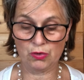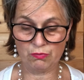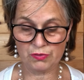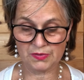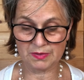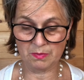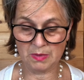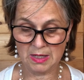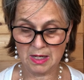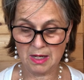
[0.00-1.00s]
gruesome,
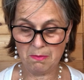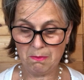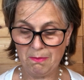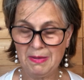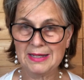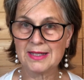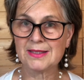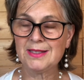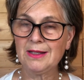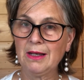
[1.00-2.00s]
but I
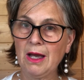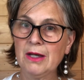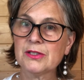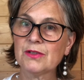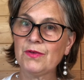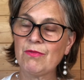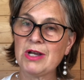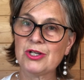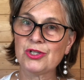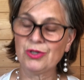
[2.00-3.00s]
still asked for
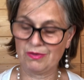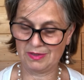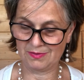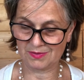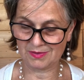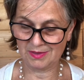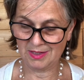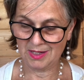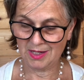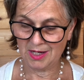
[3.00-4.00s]
reassurance.
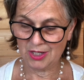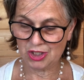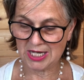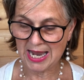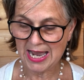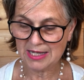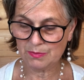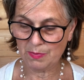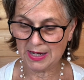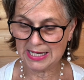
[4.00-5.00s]
She had
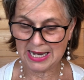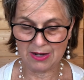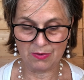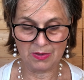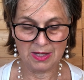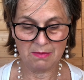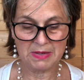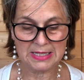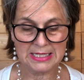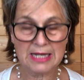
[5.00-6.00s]
by now
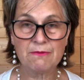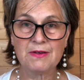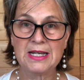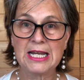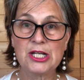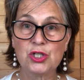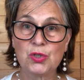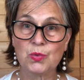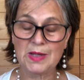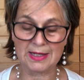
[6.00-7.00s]
been dead for nearly
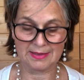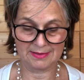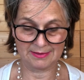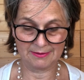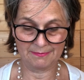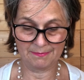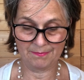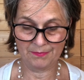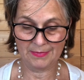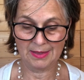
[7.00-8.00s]
2 weeks.
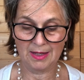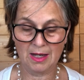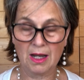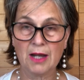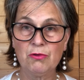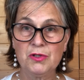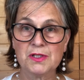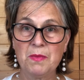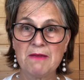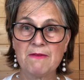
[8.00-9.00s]
I
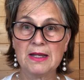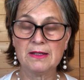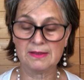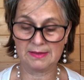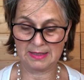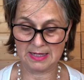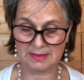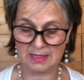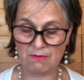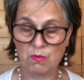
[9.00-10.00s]
crossed my fingers as
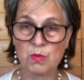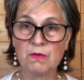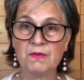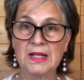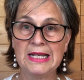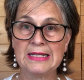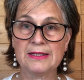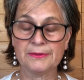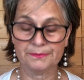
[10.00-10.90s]
they removed the lid.